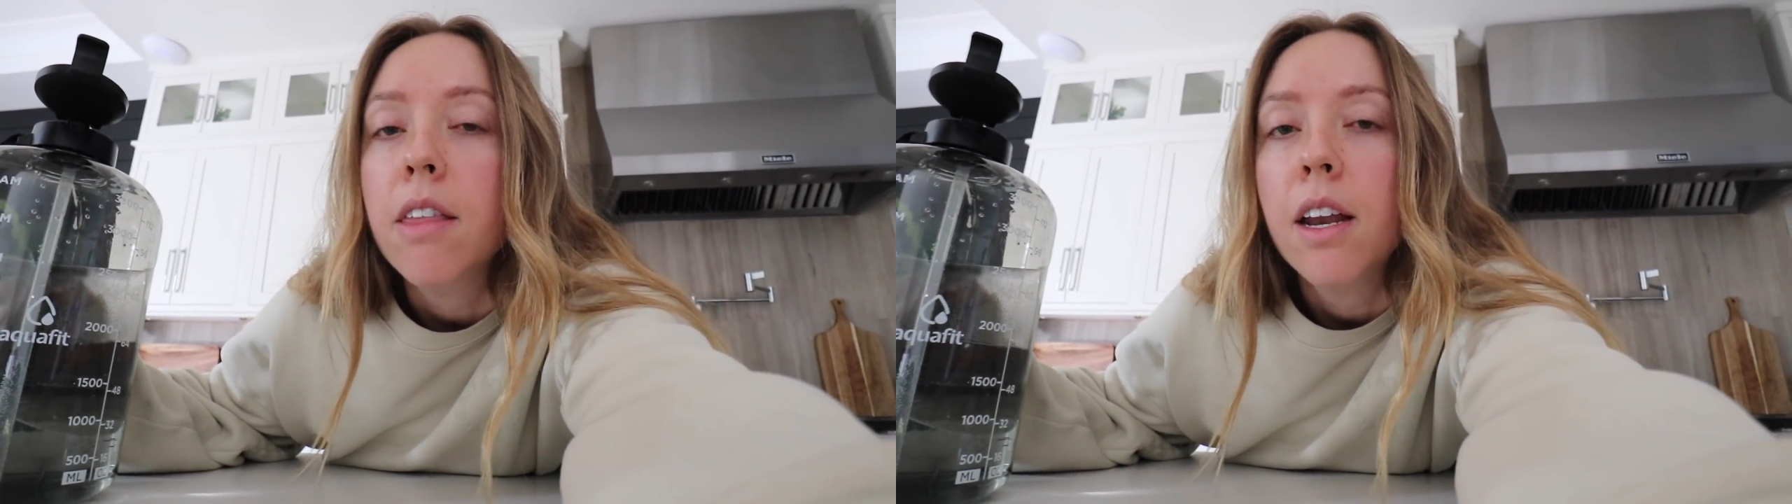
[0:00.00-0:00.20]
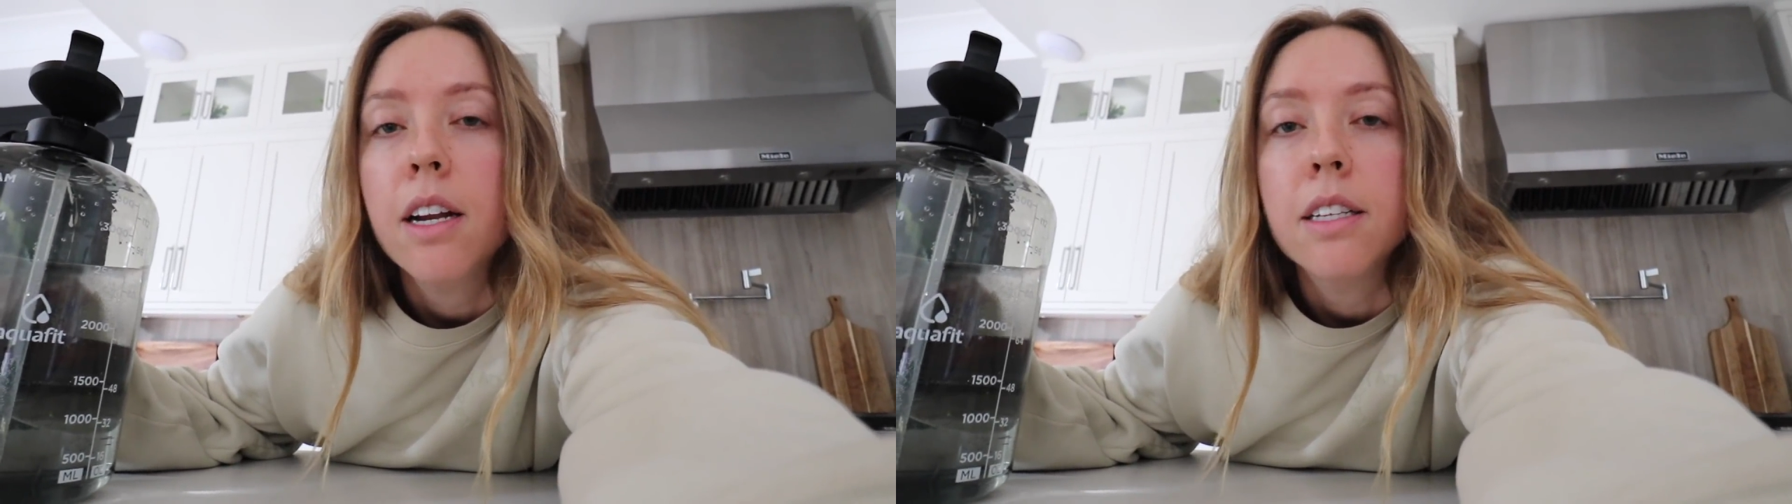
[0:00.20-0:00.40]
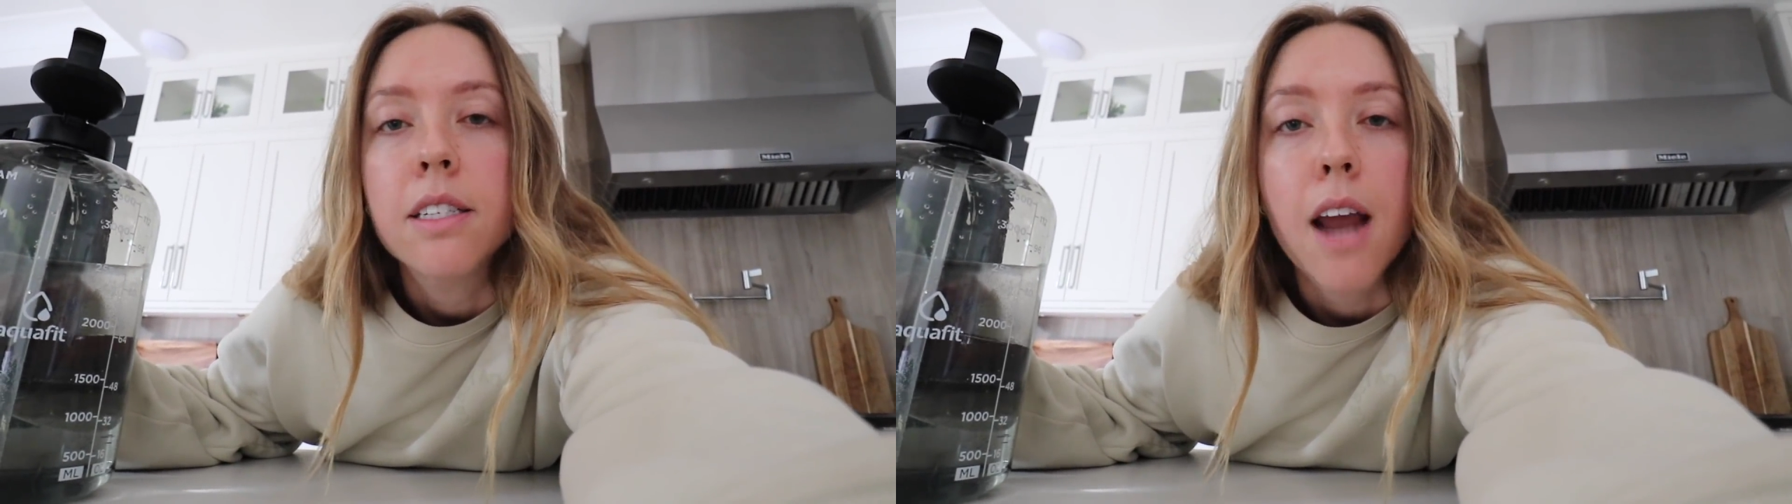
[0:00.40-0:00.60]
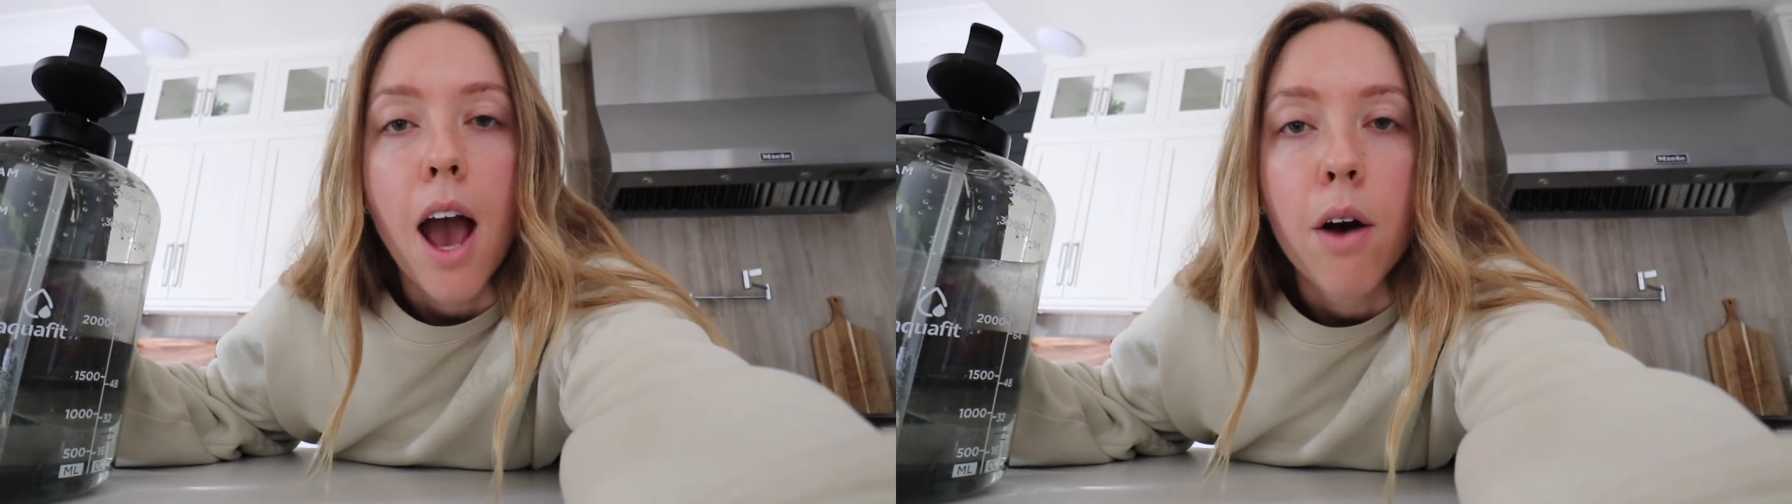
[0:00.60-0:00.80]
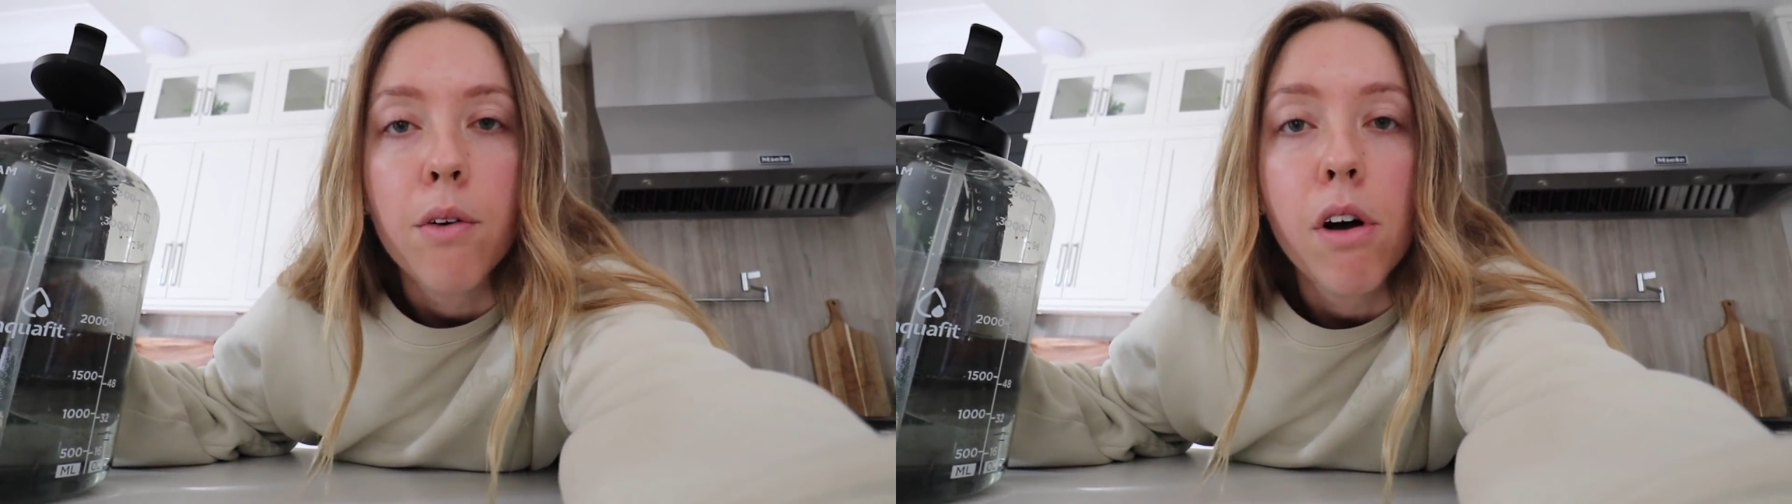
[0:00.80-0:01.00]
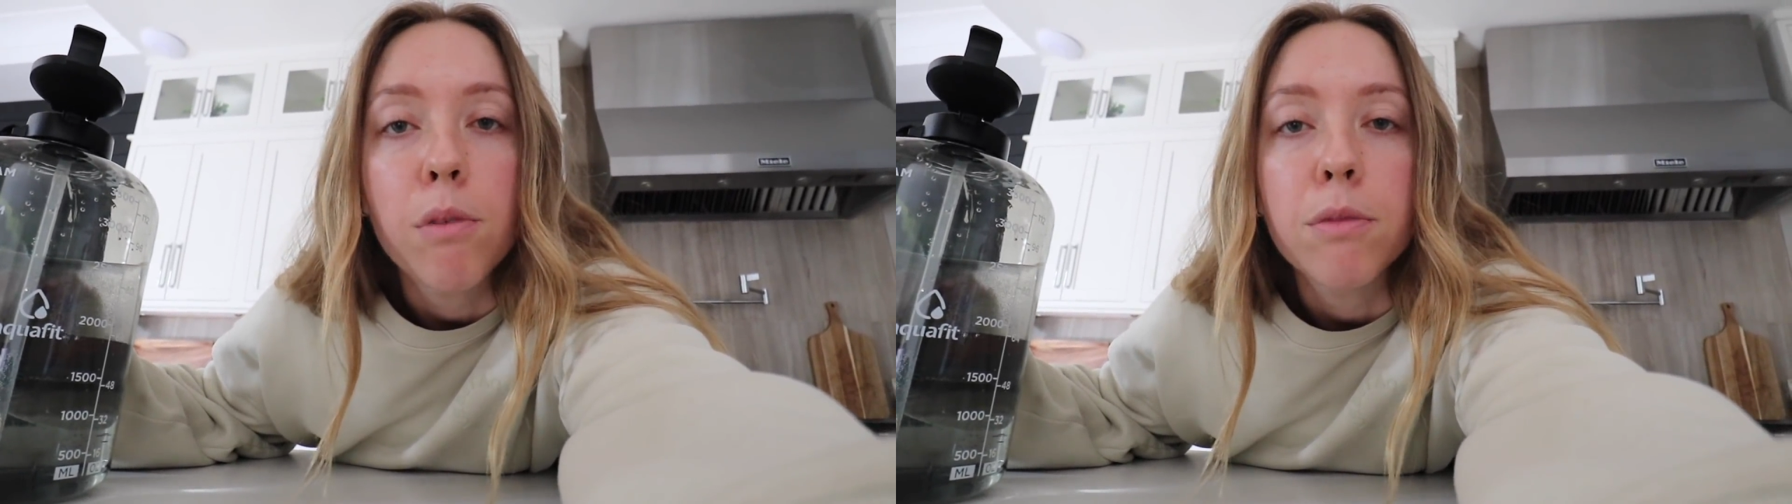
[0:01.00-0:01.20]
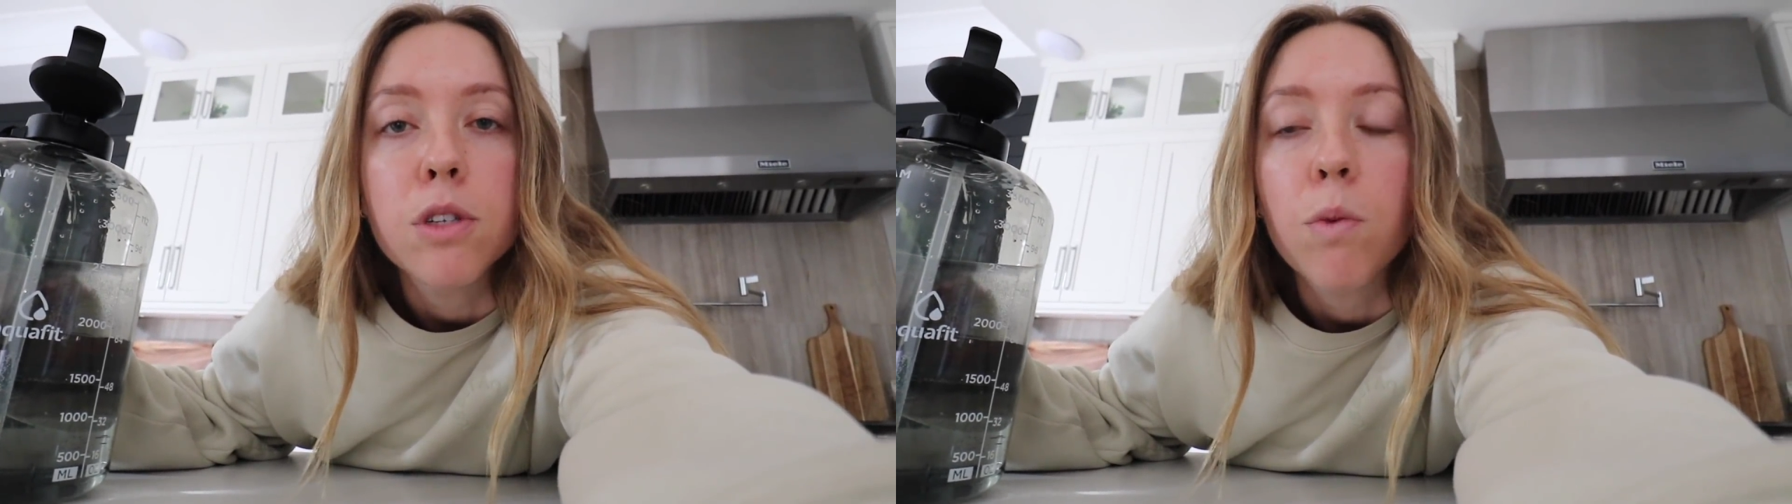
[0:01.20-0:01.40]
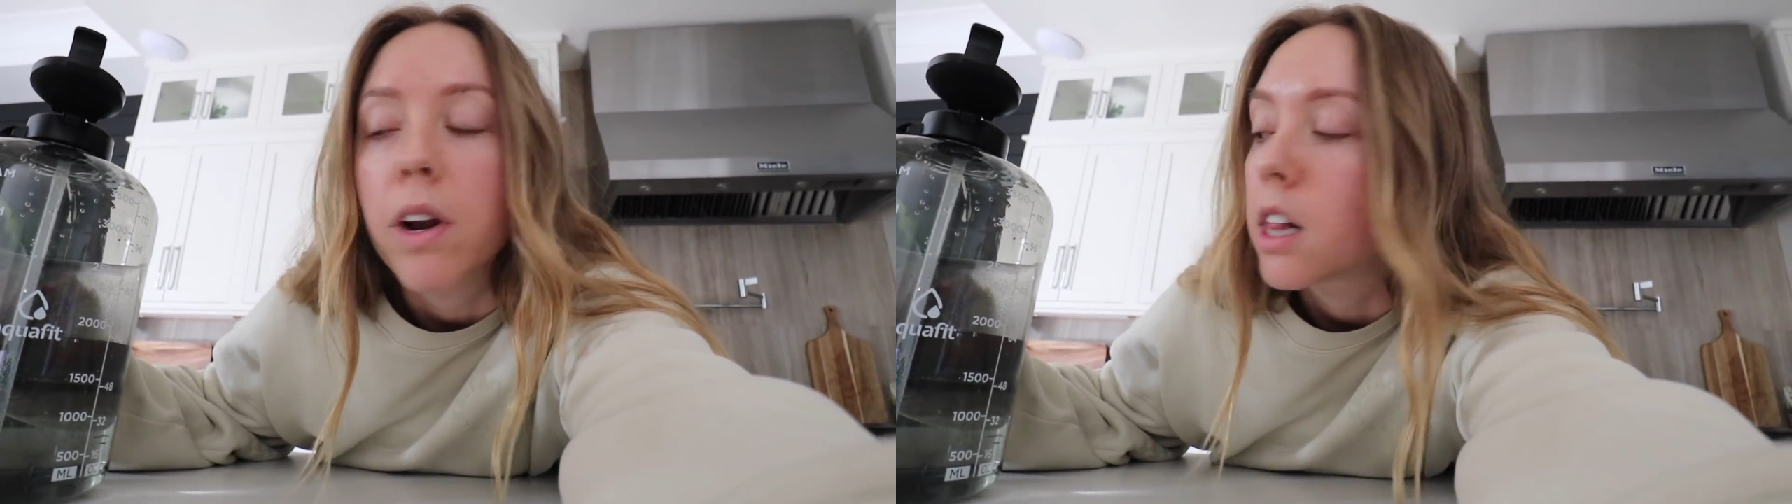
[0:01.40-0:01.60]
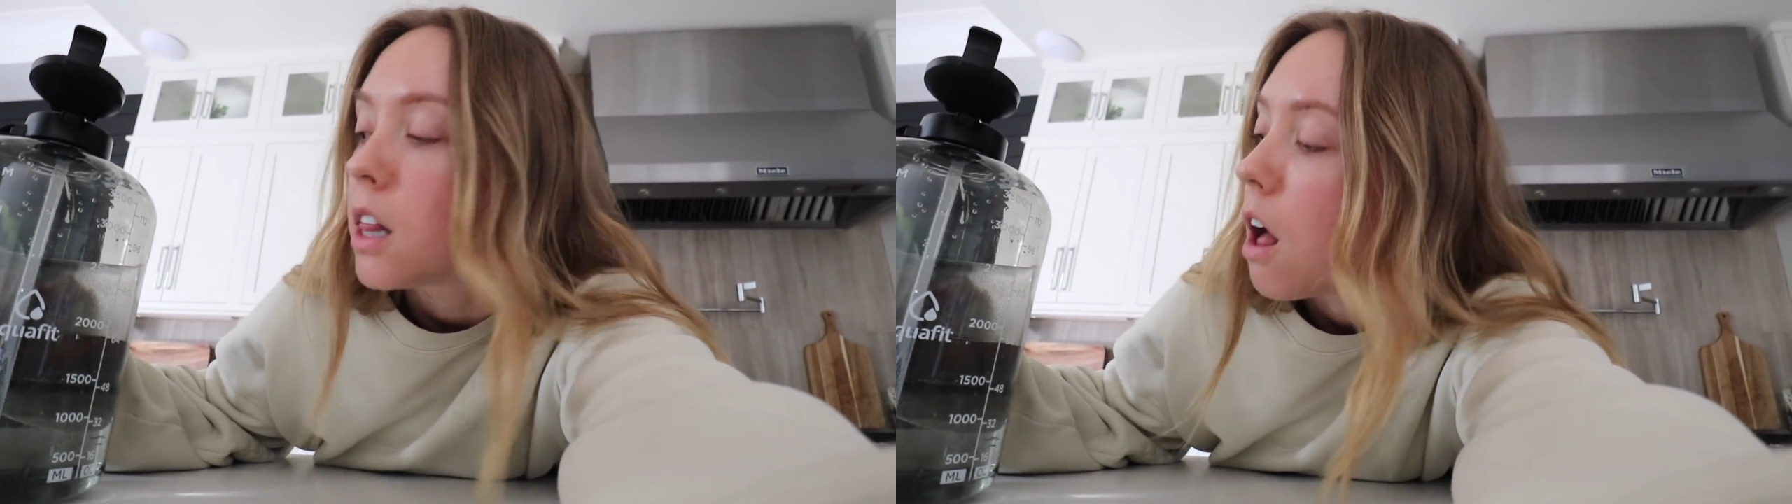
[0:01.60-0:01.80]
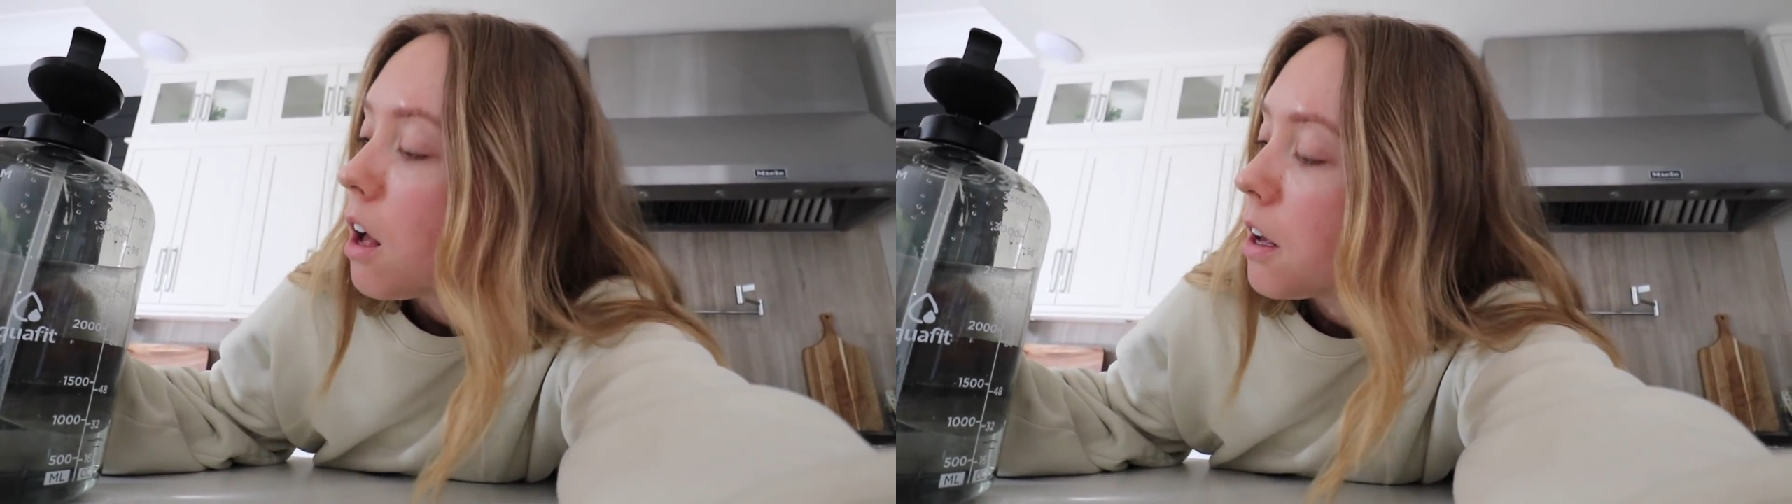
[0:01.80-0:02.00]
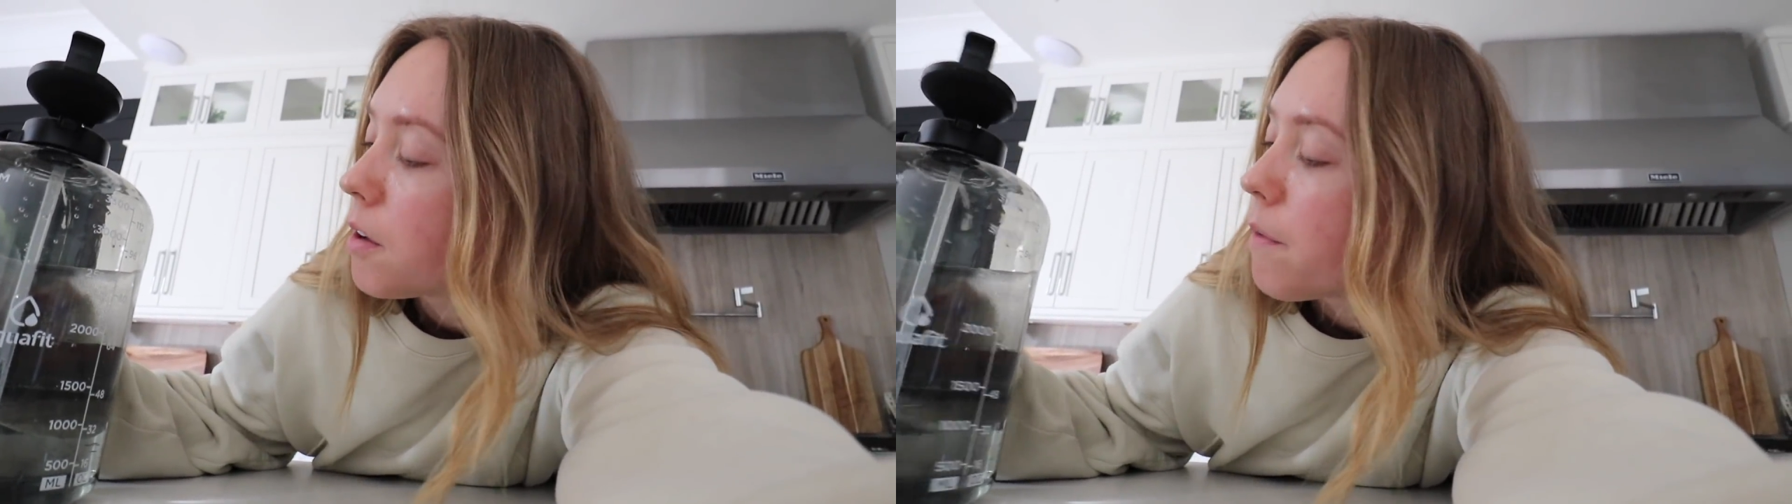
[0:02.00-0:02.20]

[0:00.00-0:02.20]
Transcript: that it is now almost one o'clock.